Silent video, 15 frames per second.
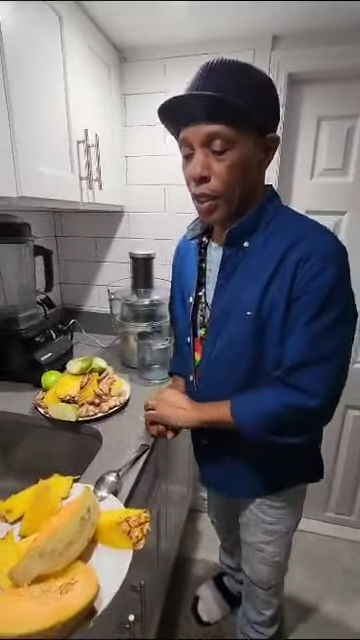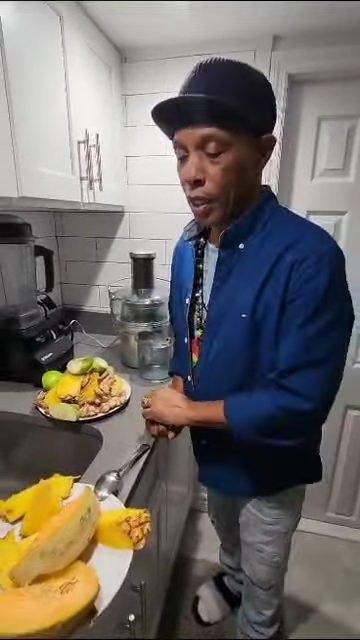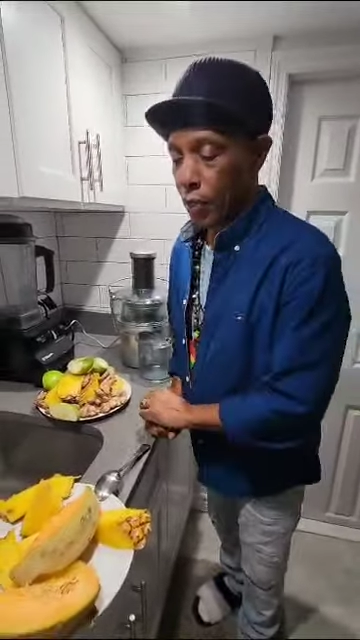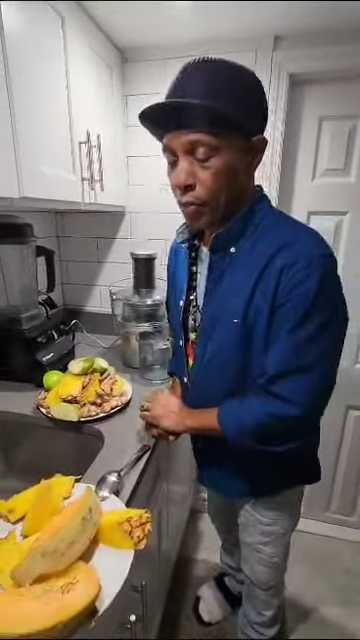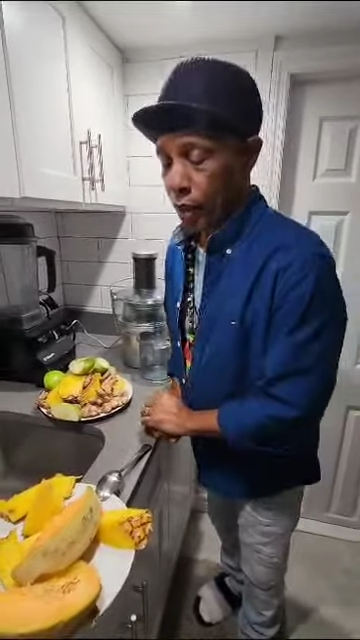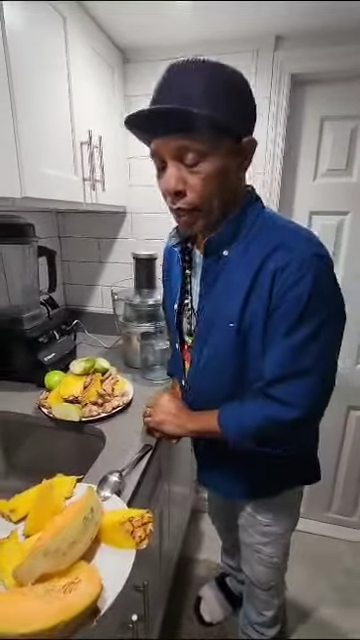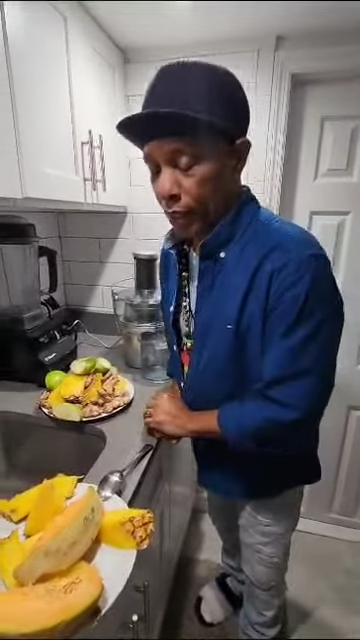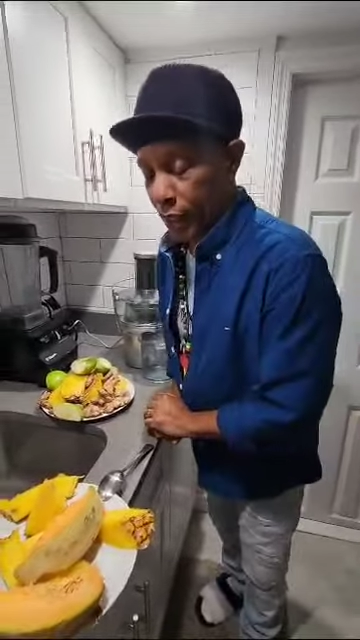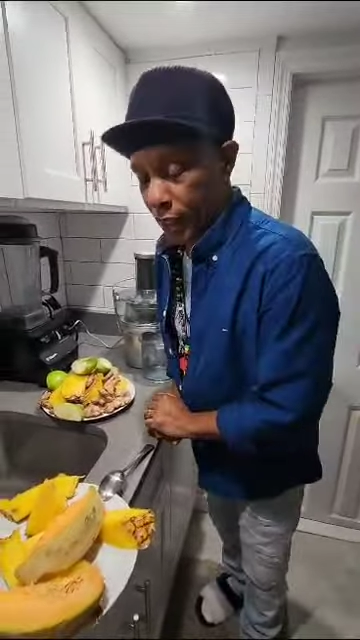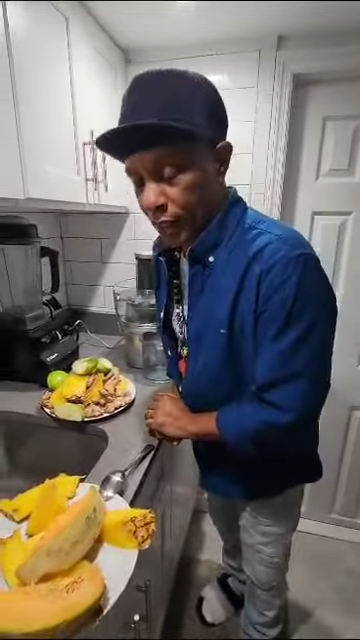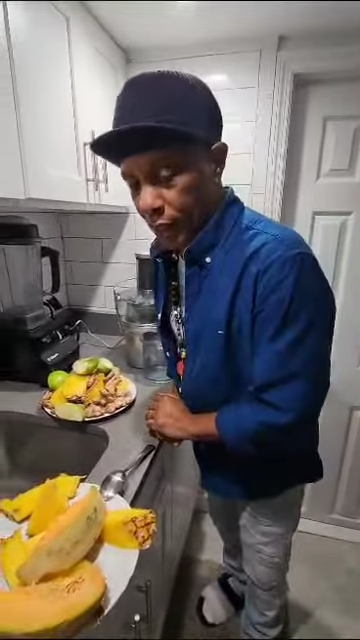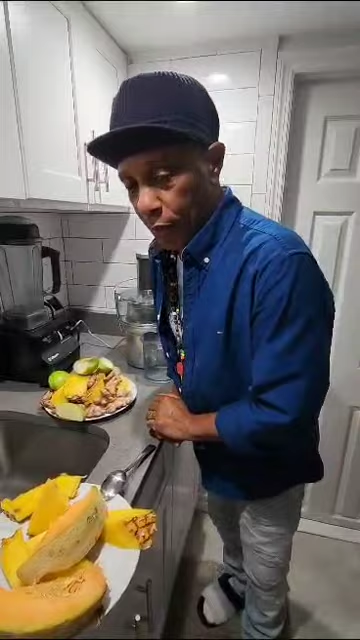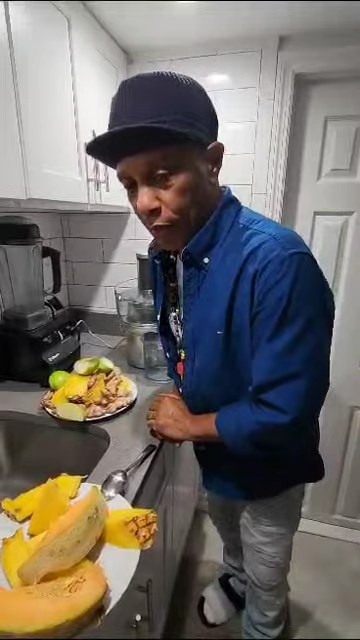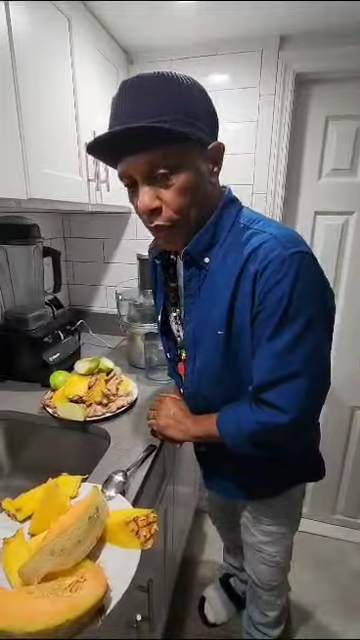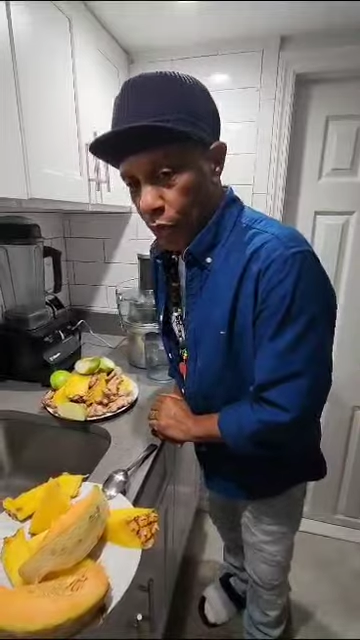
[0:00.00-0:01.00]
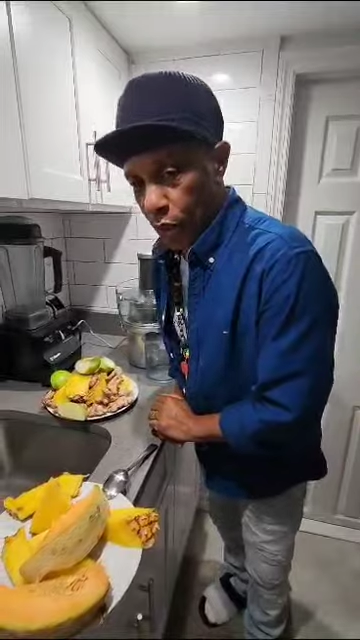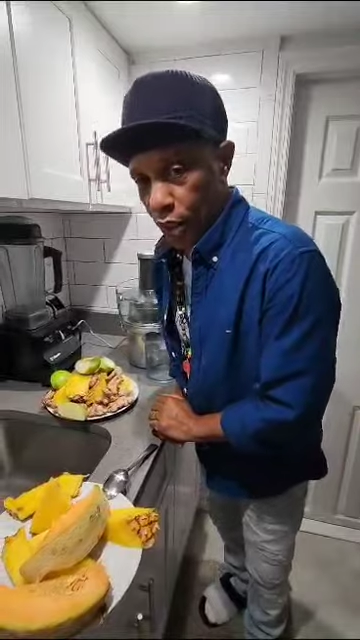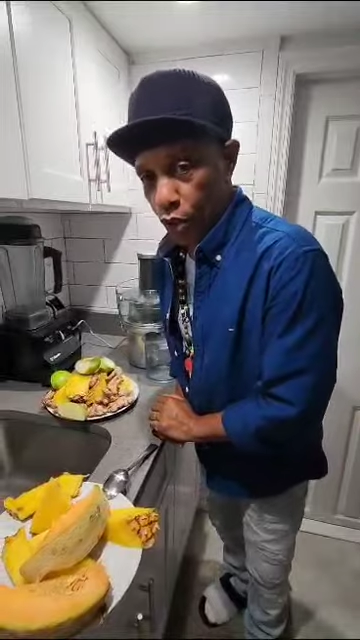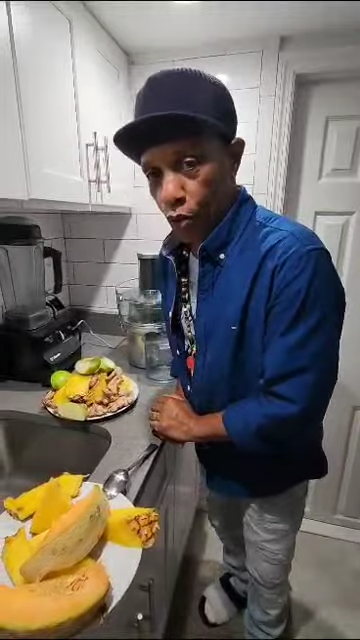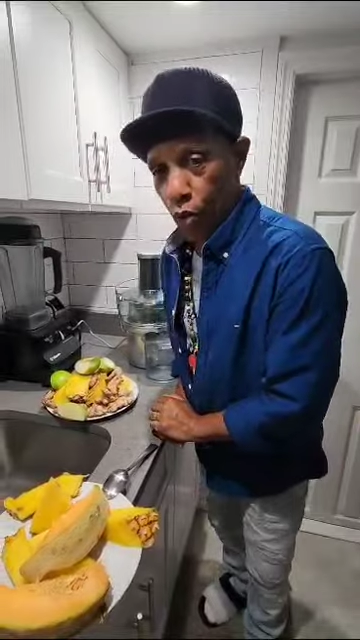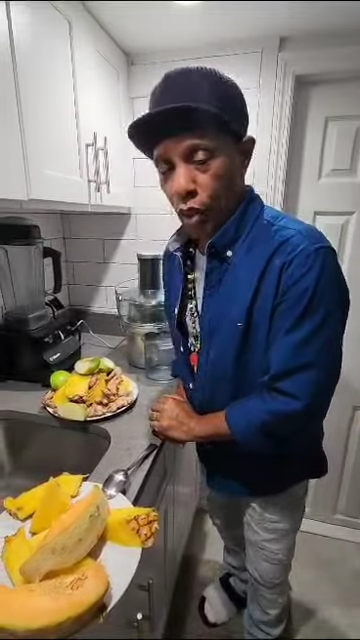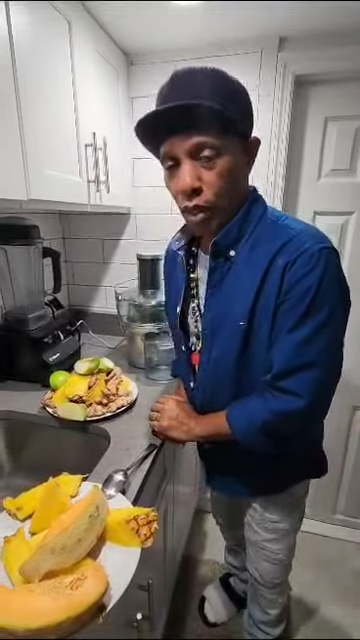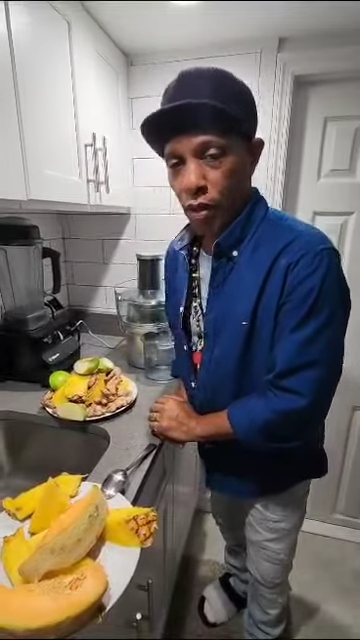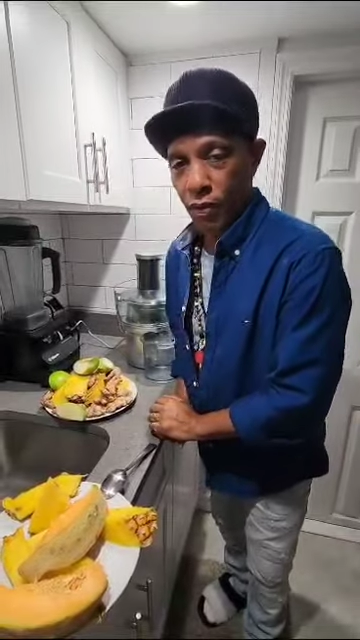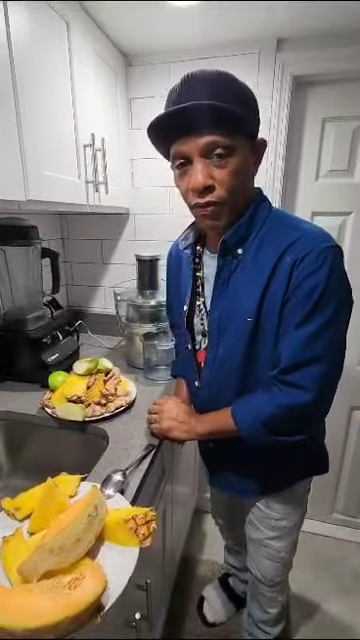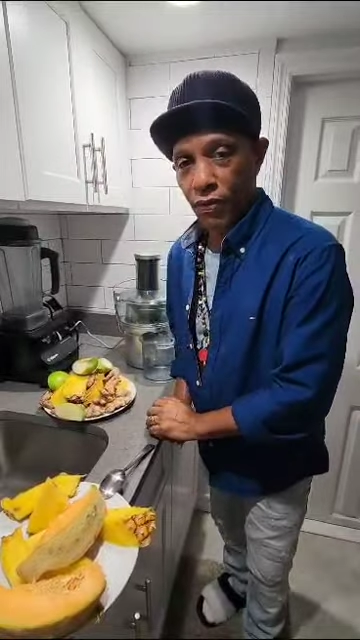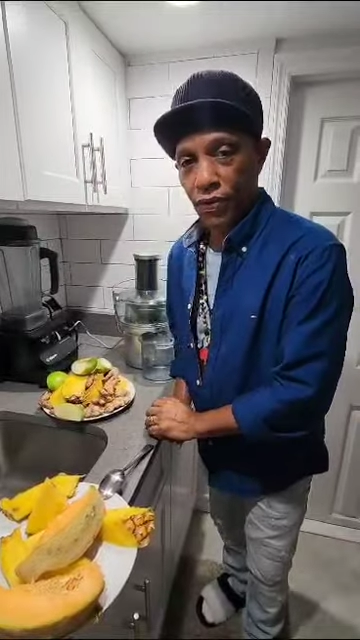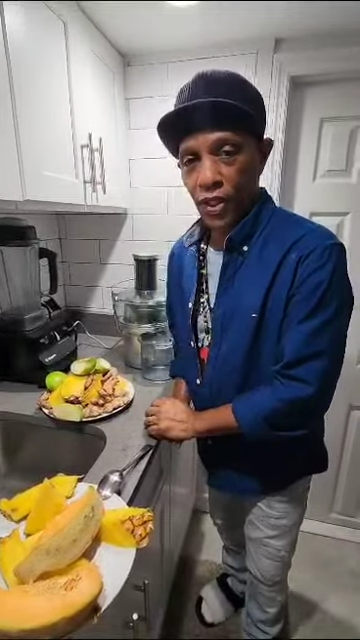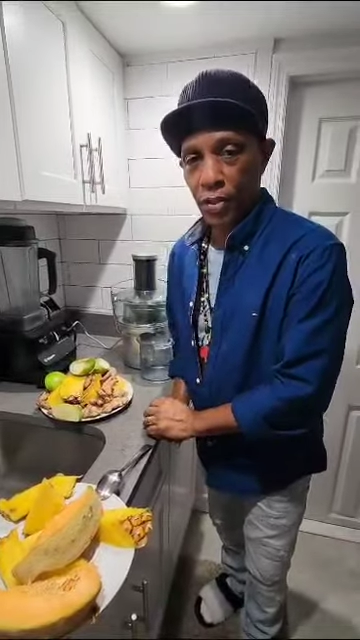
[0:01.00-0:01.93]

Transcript: we, we did say we're going to do a,